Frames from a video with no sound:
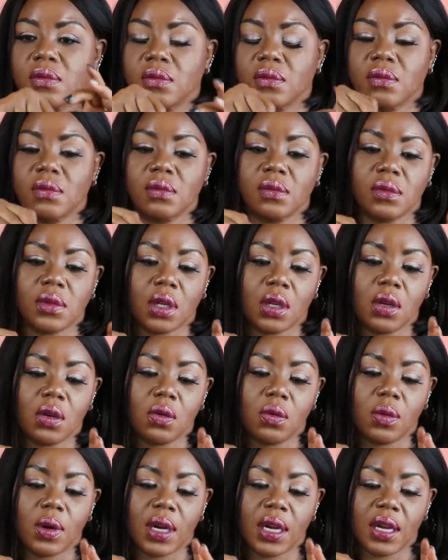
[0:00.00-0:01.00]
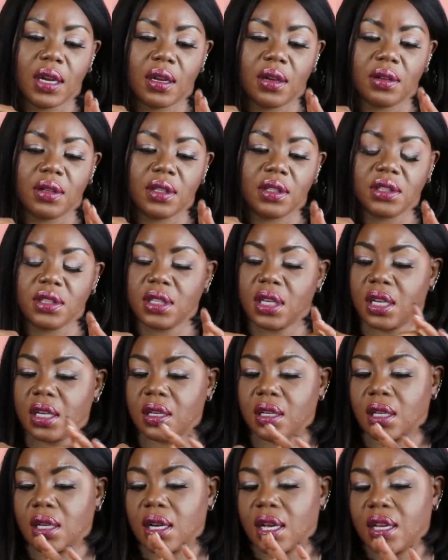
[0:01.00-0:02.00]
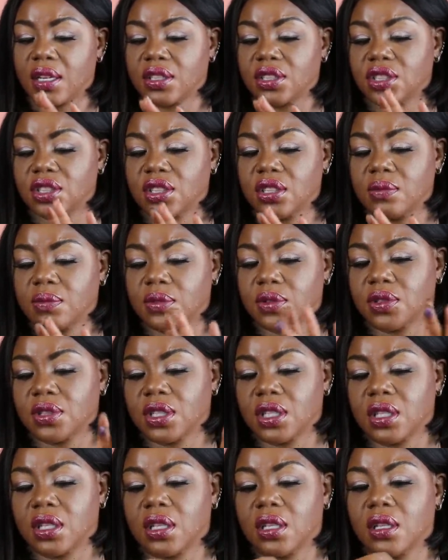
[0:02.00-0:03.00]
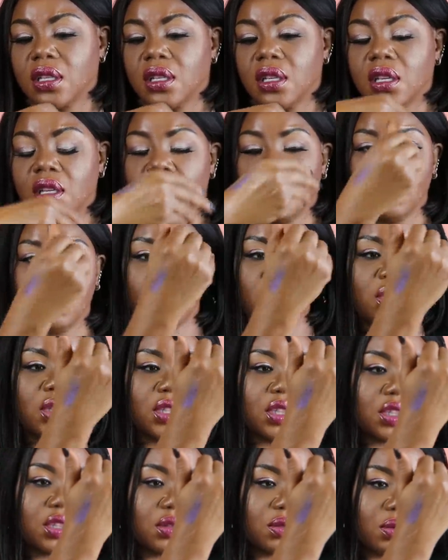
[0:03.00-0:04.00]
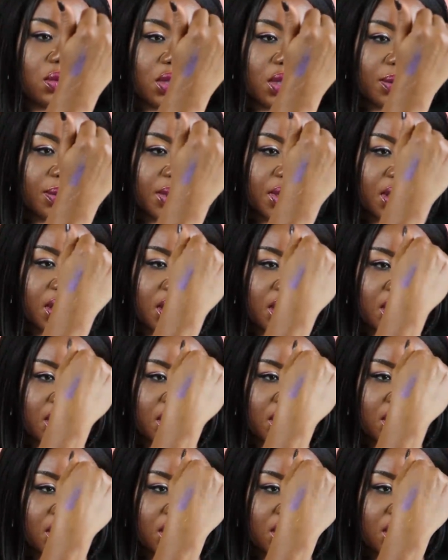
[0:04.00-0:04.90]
Hmm. Oh, wow. It's not a lot of shimmers in it once you rub it in.